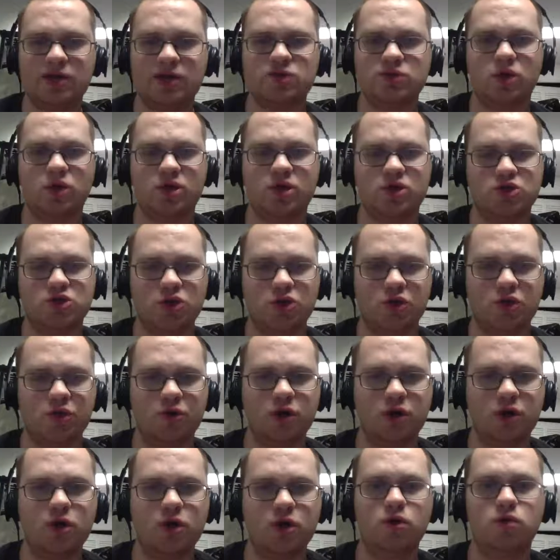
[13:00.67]
Juan
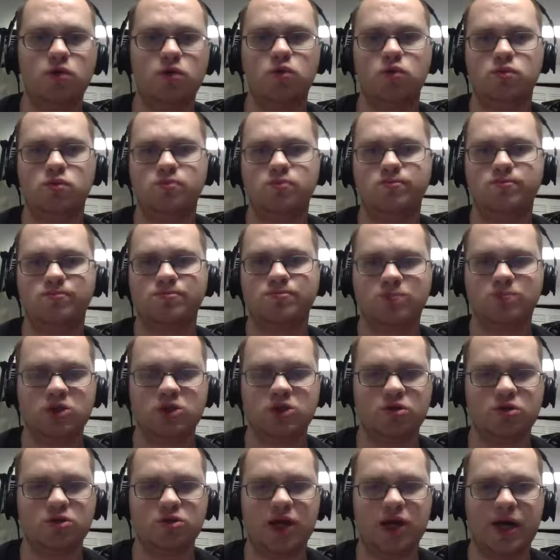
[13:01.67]
Soto, this
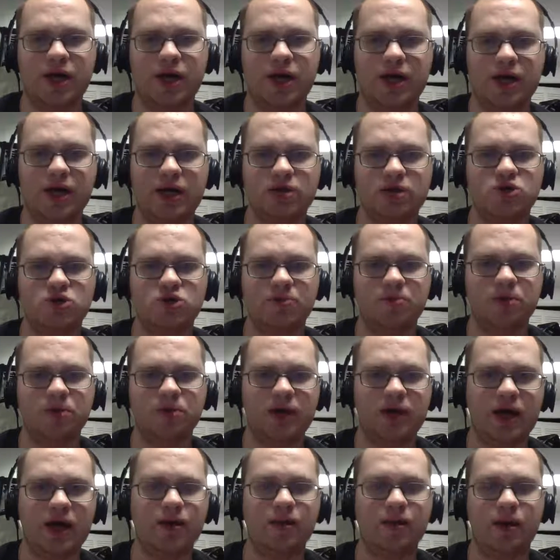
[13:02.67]
goes on and on. So if you're
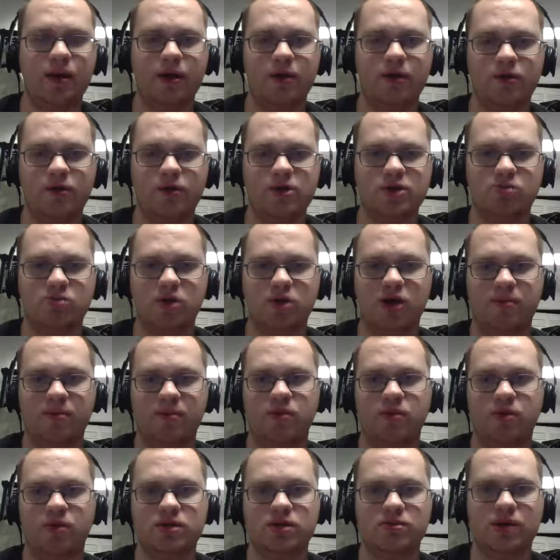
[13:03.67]
down there in West Palm
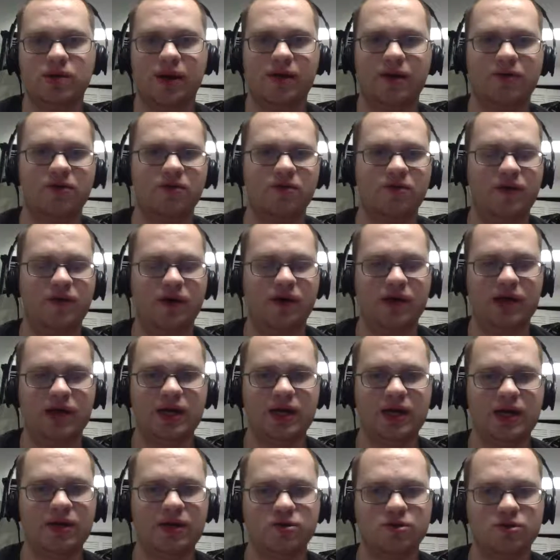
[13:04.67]
and I don't know how you can
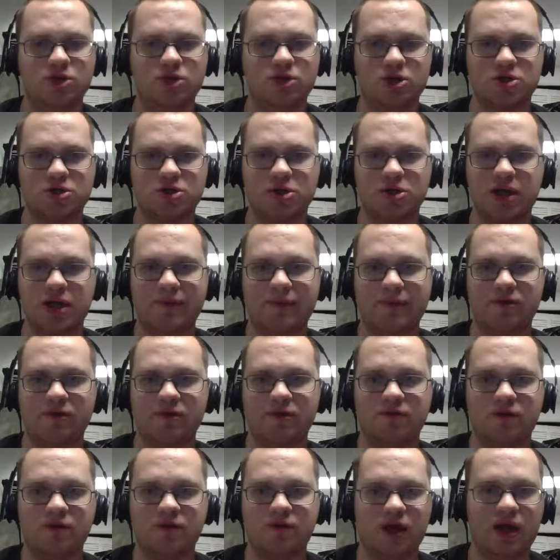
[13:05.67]
get an instructional league game, but
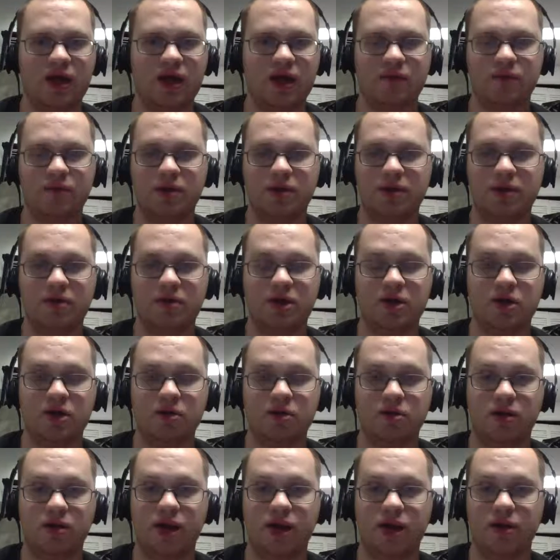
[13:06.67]
if you can, I would go. A
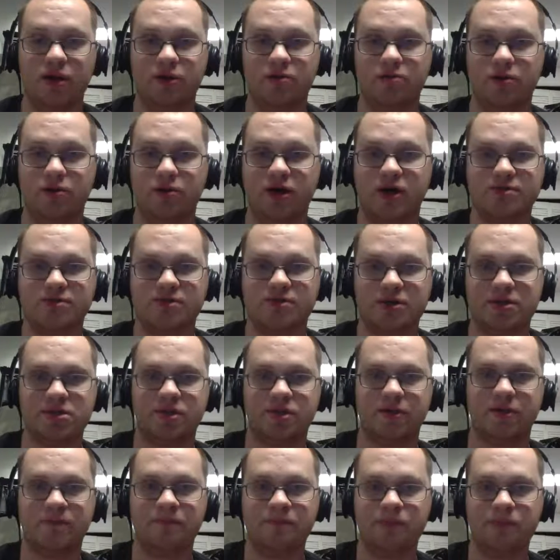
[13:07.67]
lot of good prospects
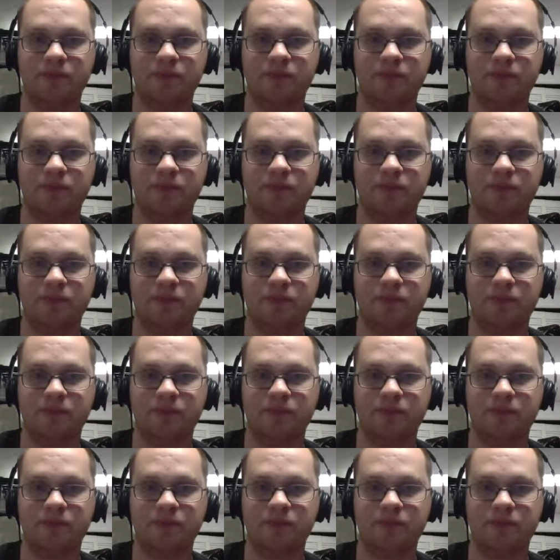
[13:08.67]
there.